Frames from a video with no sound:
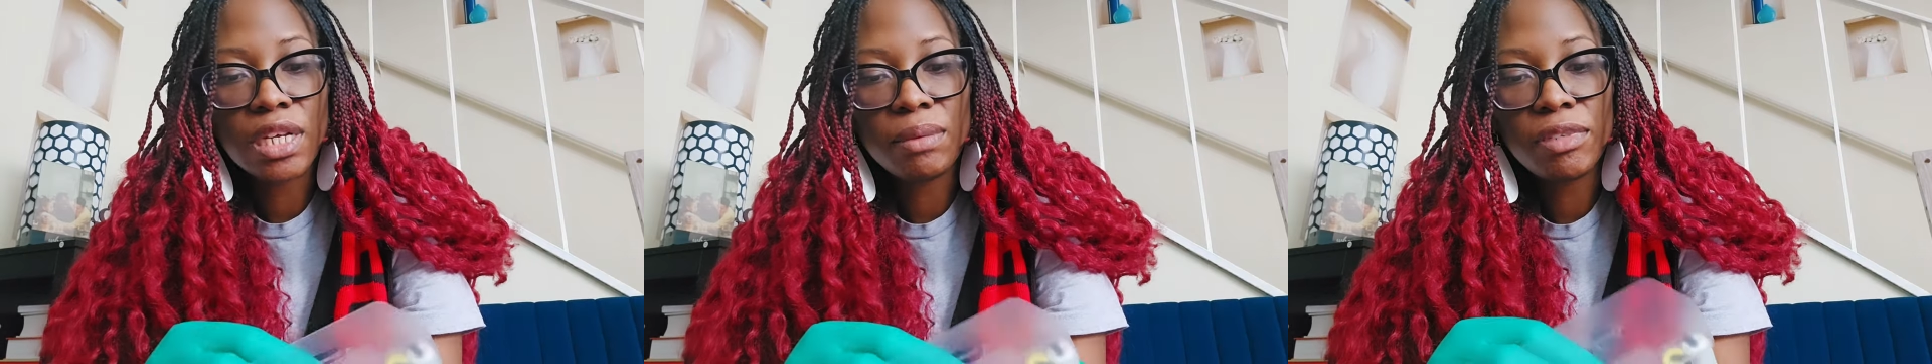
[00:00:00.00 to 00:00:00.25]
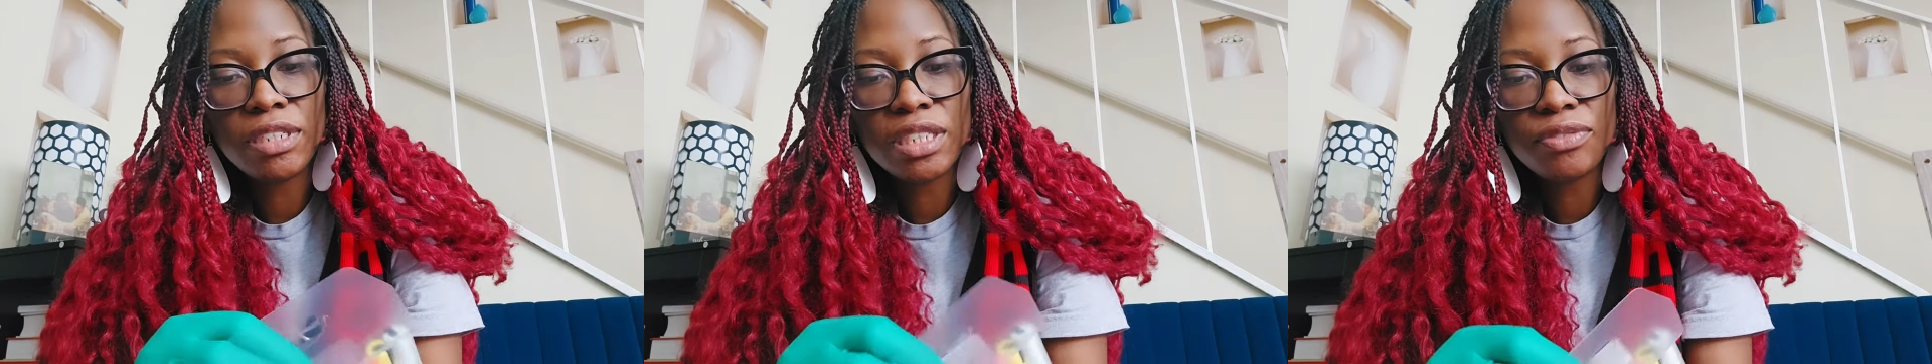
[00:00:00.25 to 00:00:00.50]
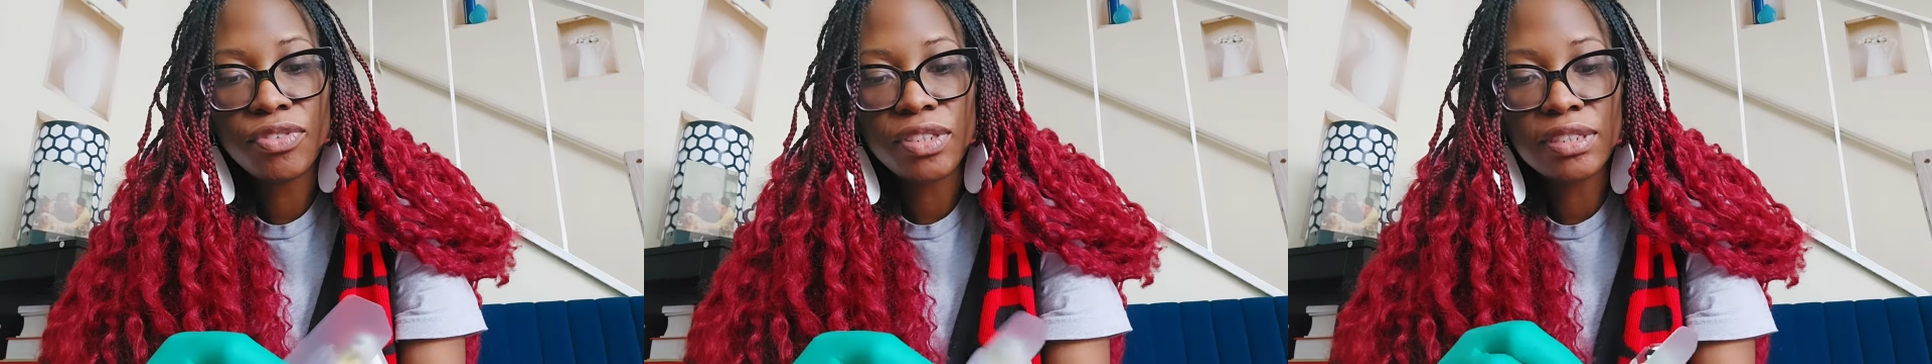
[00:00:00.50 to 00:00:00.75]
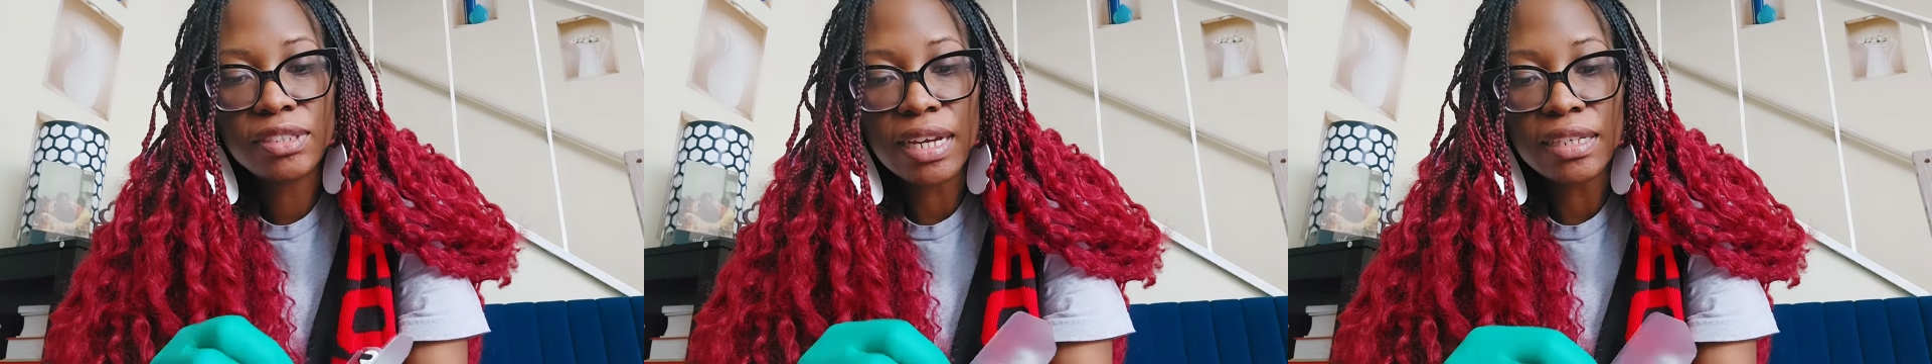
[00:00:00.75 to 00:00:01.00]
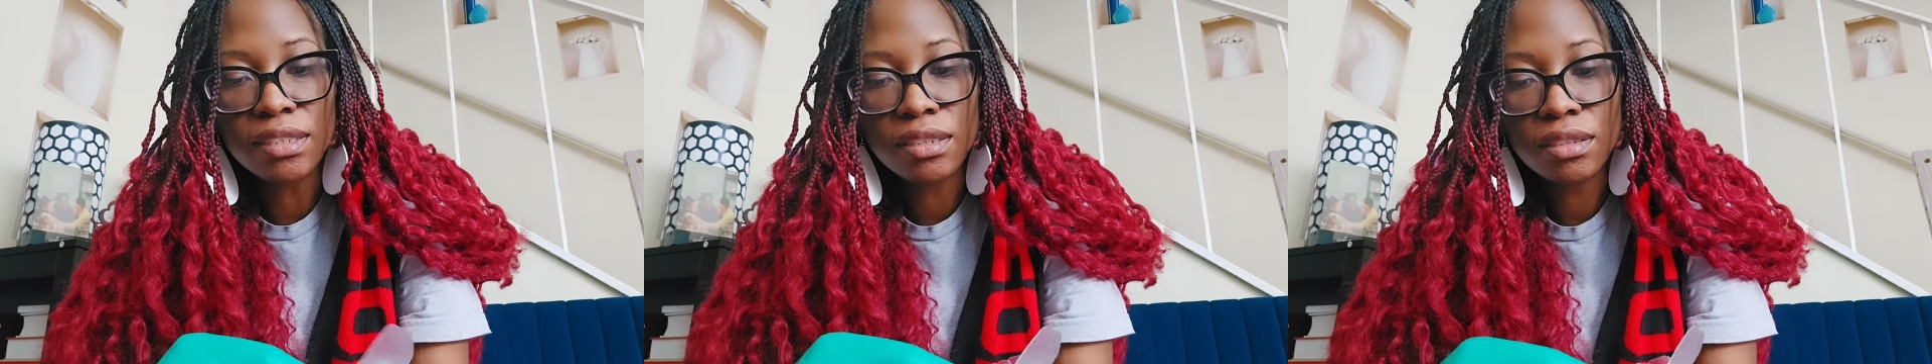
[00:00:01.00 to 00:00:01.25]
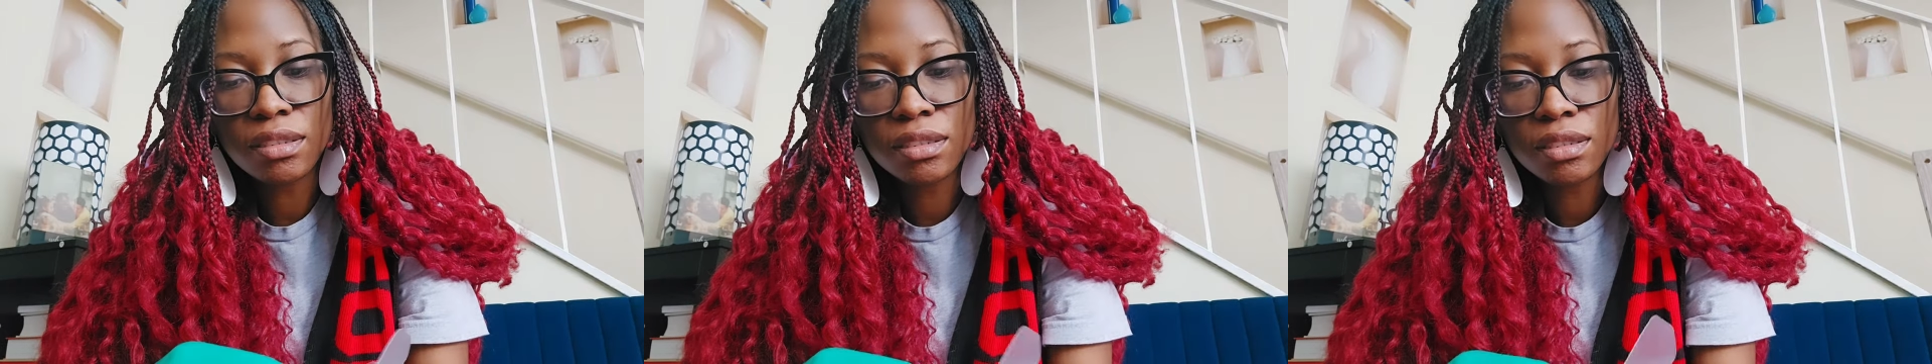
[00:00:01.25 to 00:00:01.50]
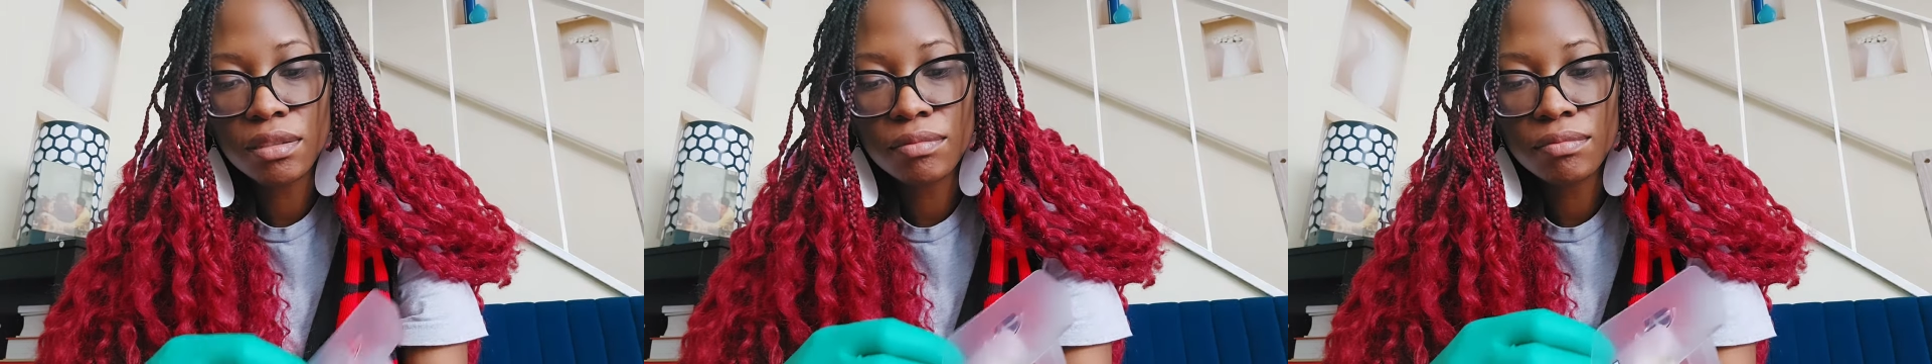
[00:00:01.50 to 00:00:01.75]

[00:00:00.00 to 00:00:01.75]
come in different sizes.